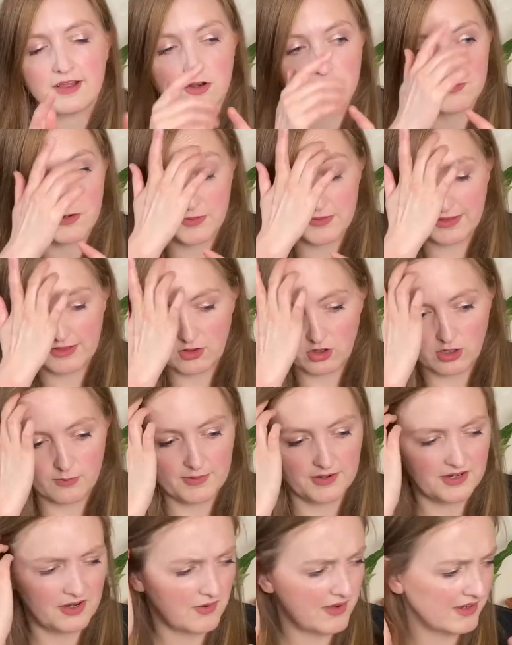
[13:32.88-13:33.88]
on rooting
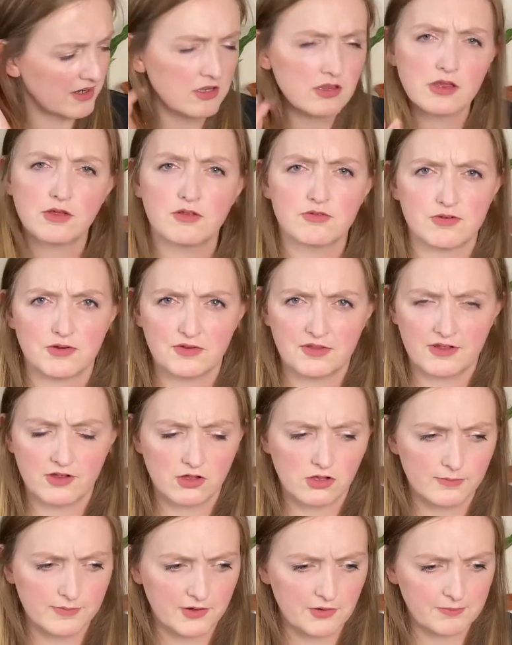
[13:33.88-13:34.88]
hormone. Now, I don't use rooting
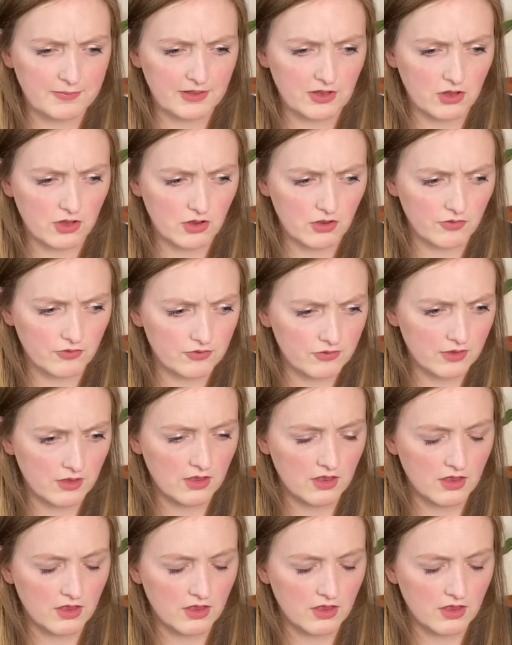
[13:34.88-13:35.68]
hormone because